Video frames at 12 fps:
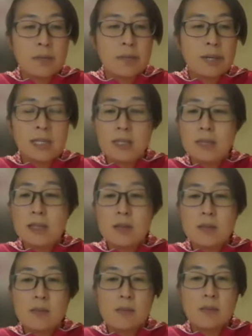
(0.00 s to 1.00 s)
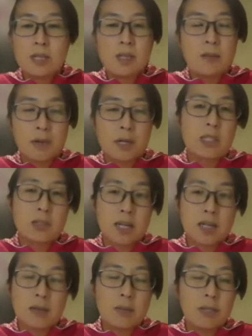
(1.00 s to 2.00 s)
basically really
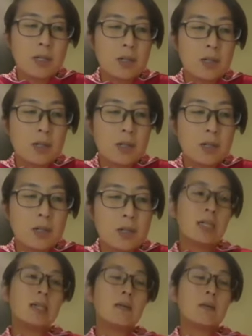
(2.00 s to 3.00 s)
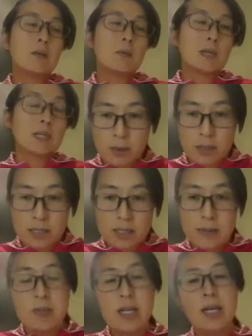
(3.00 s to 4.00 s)
frustrated because she was
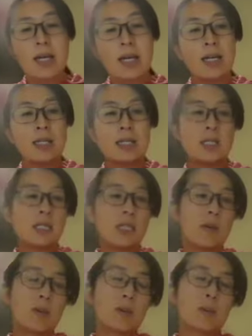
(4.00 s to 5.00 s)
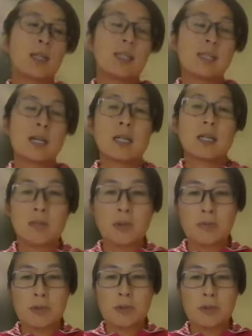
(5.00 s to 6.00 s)
patient and she developed the right side of
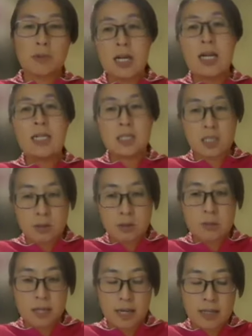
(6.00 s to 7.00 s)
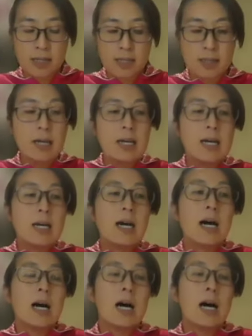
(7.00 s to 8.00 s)
hemiplegia and she was right-handed.
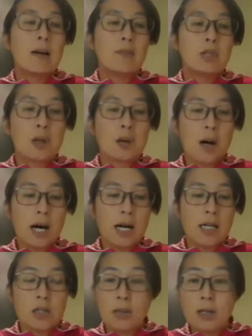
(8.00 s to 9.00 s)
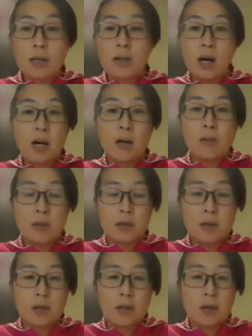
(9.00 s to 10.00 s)
Um, so I try to help
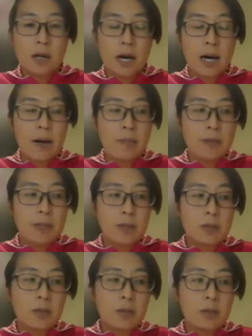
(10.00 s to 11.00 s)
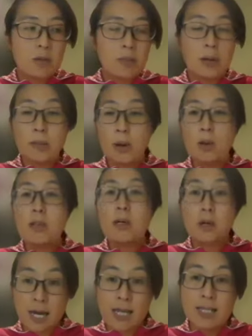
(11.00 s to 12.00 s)
her um, to promote
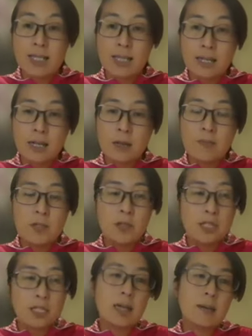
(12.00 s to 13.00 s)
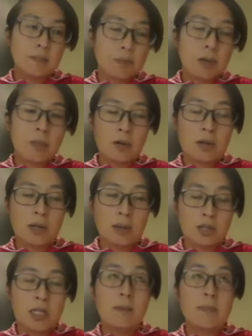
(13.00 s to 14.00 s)
her ADL so she can promote, uh,
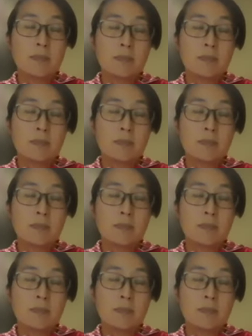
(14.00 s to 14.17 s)
she can